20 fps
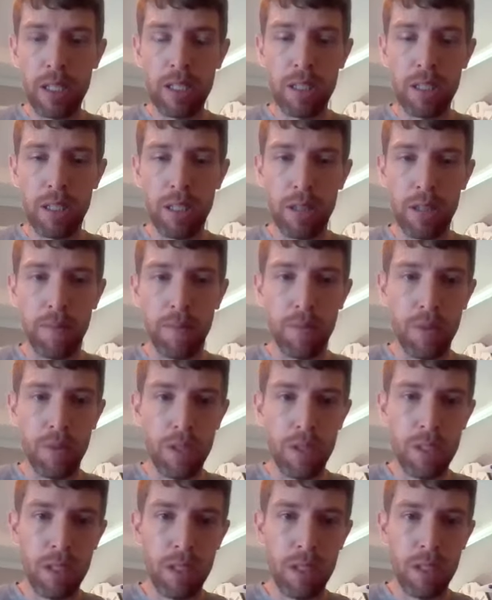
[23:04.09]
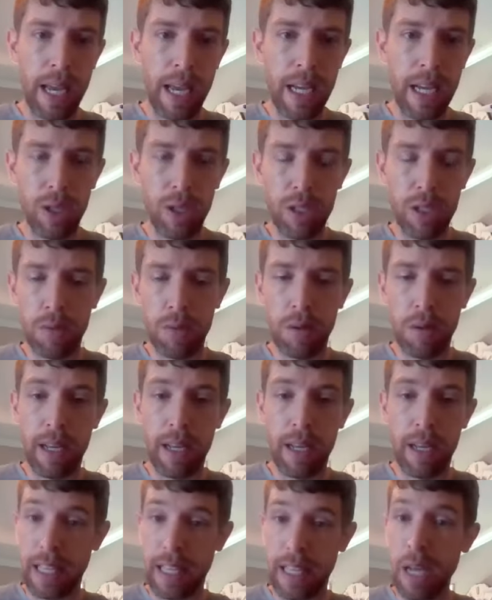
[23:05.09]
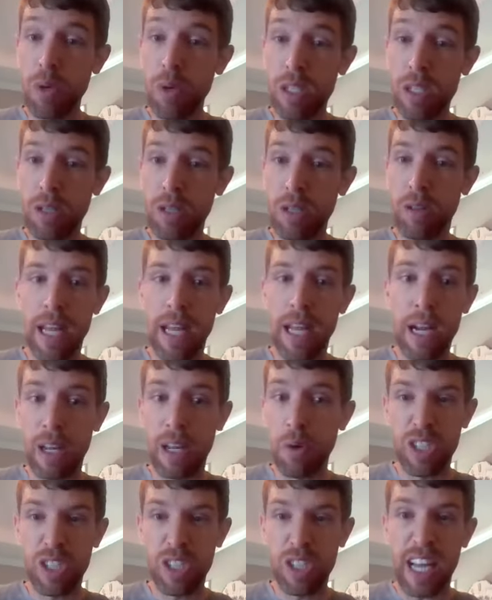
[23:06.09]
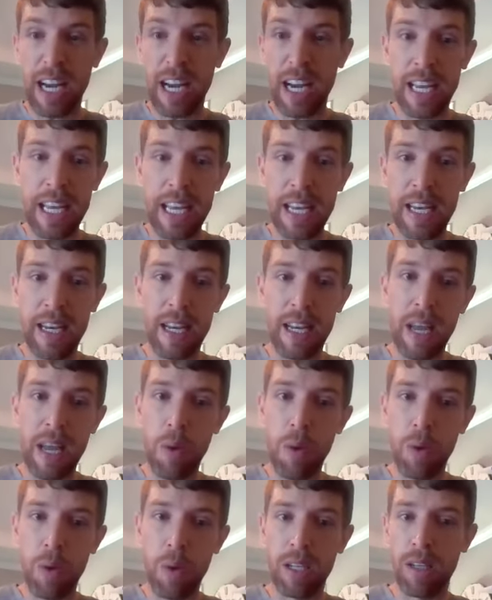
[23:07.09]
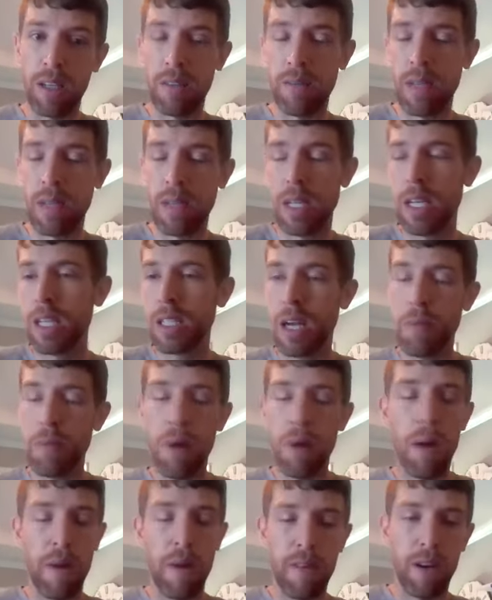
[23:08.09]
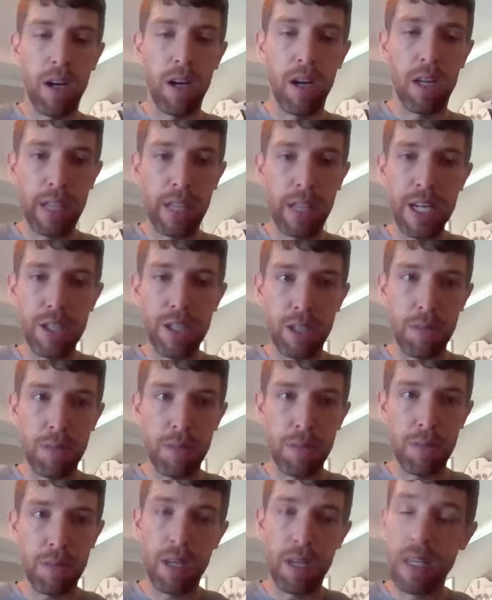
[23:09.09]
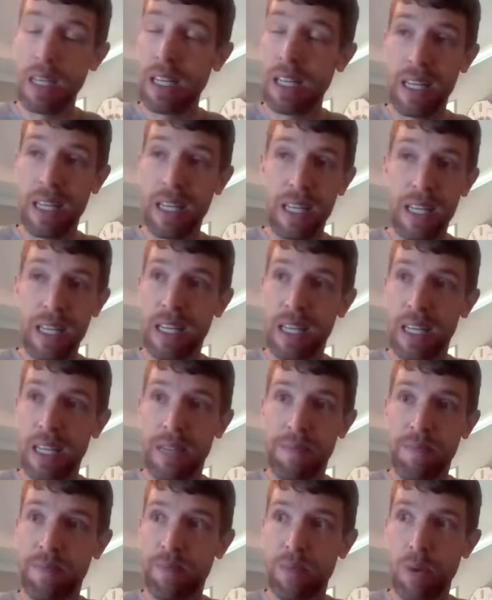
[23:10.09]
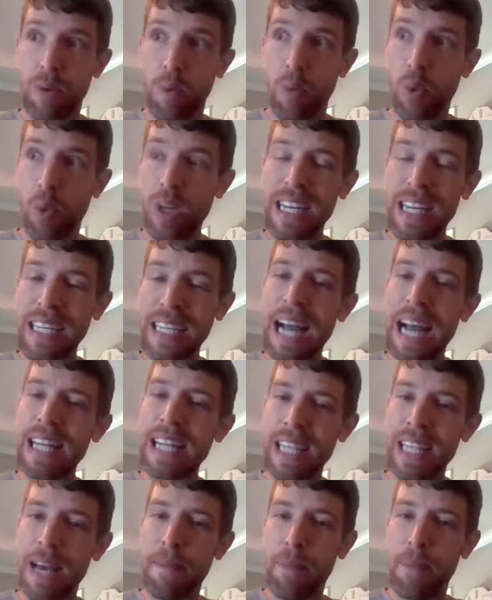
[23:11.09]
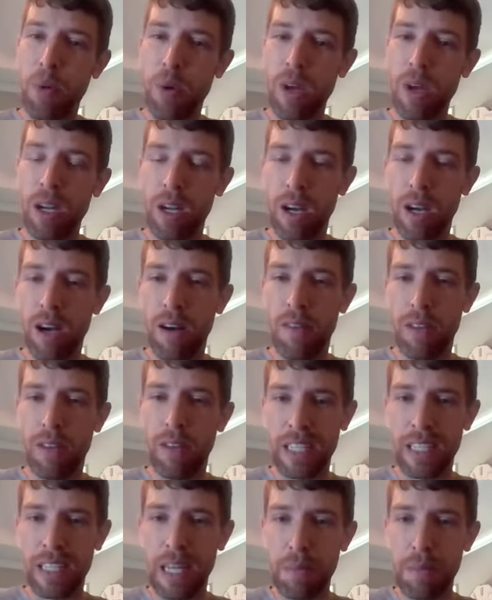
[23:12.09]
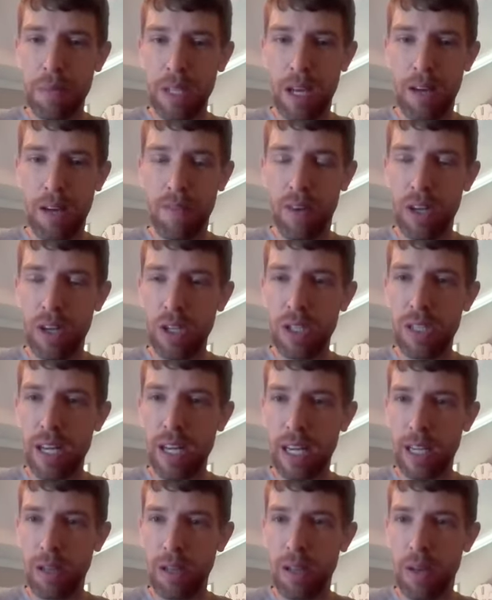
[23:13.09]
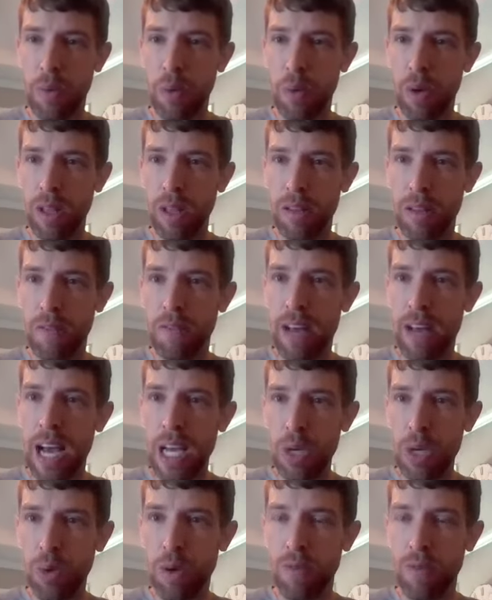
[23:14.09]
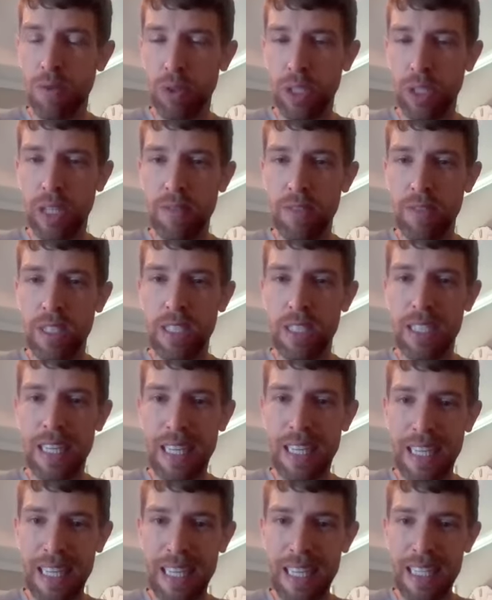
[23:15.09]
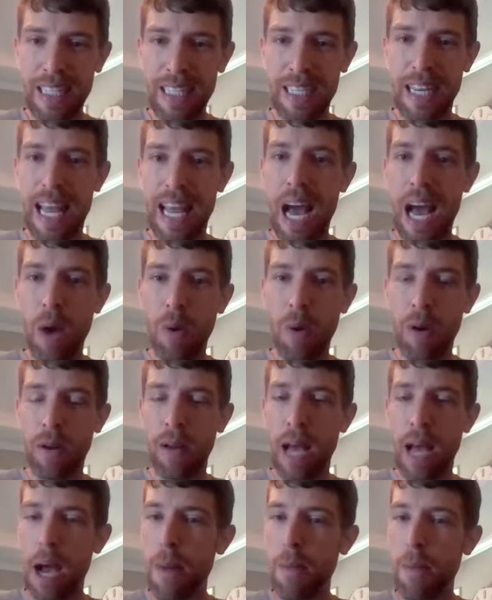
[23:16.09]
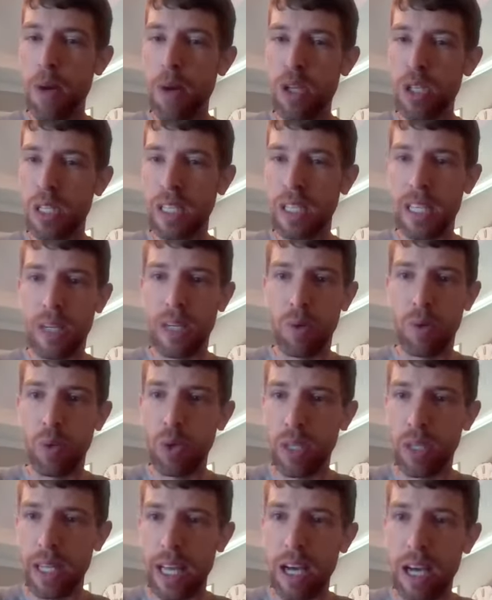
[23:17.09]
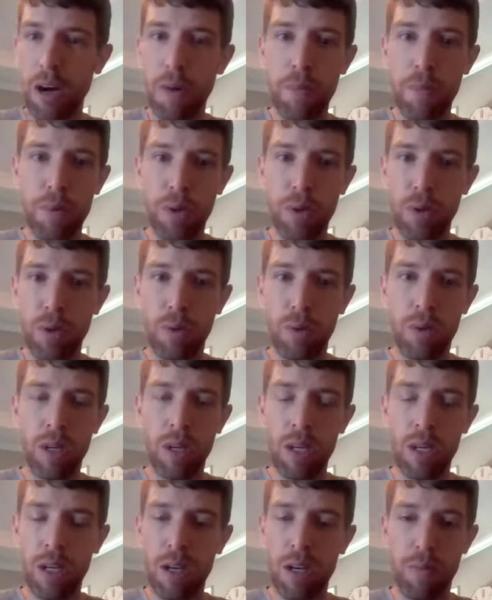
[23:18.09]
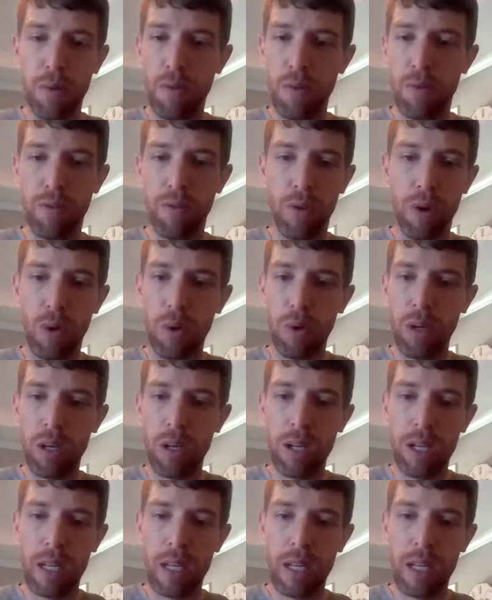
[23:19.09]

some, some anger, some like they were still there. They were just kind of hidden and they would come up occasionally. But once I got to that point of accept of understanding of what the value of forgiveness is and how it, how much it can really help you move forward,